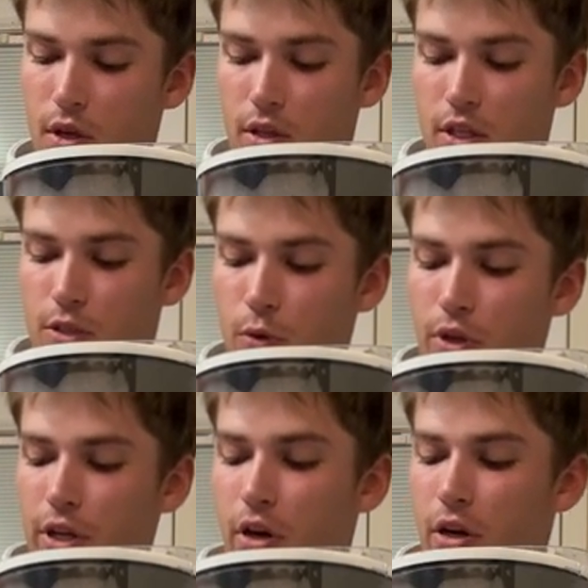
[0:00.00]
The smooth
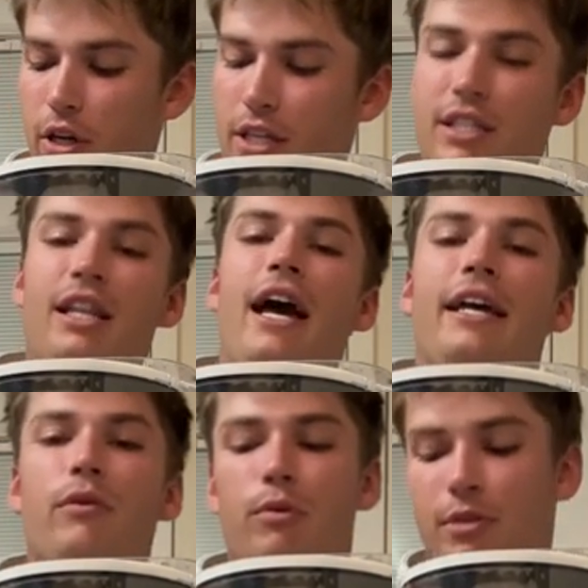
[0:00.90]
ER is
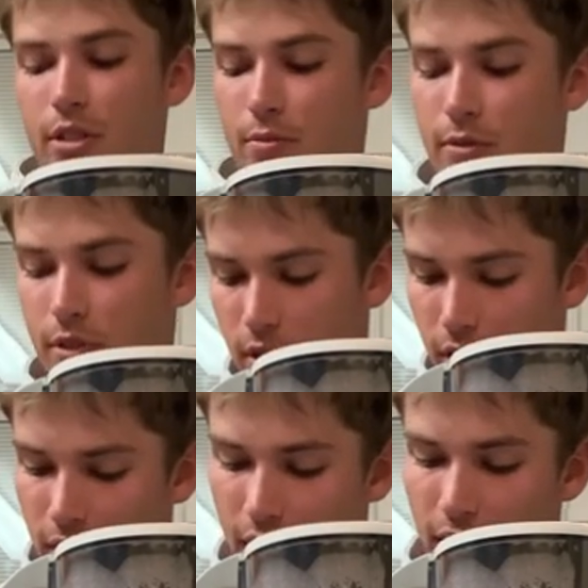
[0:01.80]
lacking ribosomes.
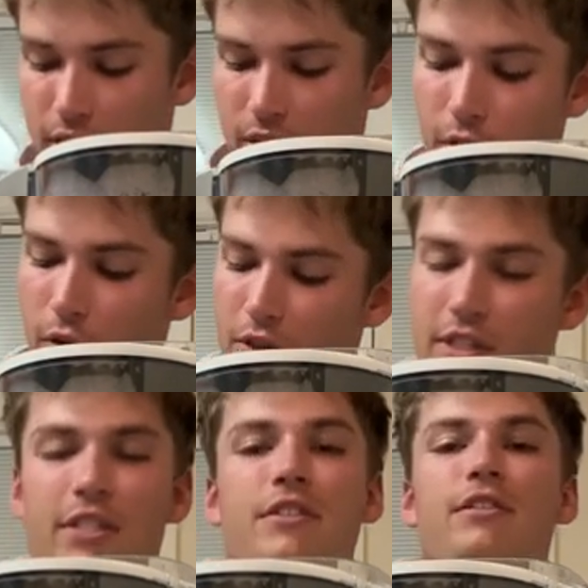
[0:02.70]
It is involved in the
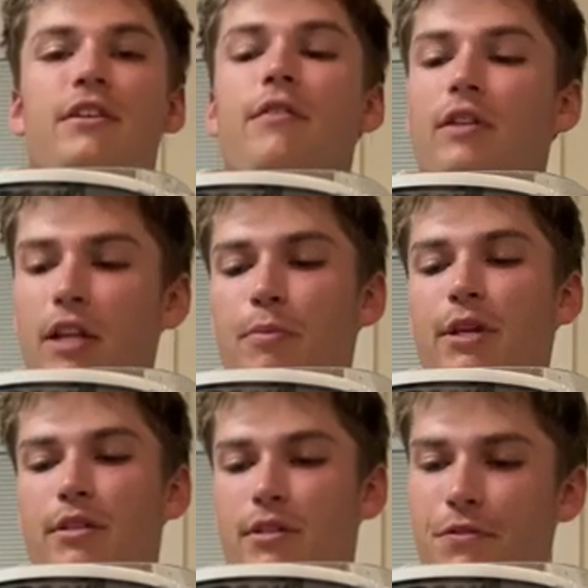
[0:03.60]
synthesis of
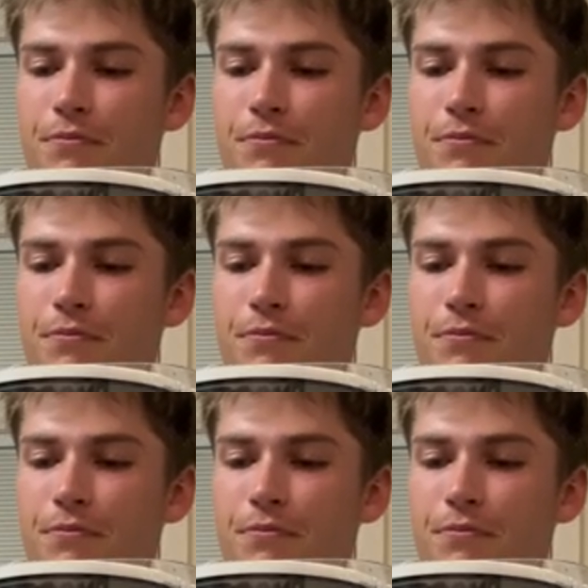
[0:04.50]
lipids.